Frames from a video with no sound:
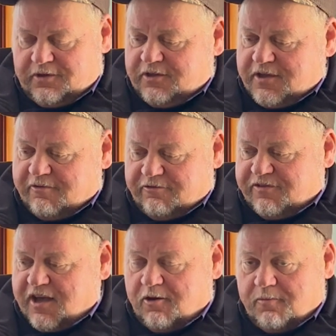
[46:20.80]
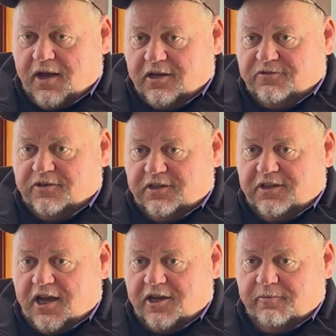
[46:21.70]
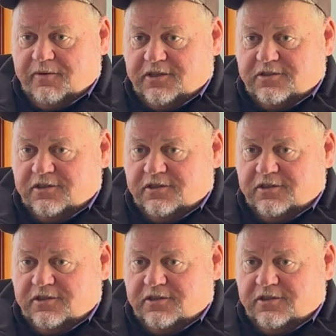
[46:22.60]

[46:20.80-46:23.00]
you have a file box full of documents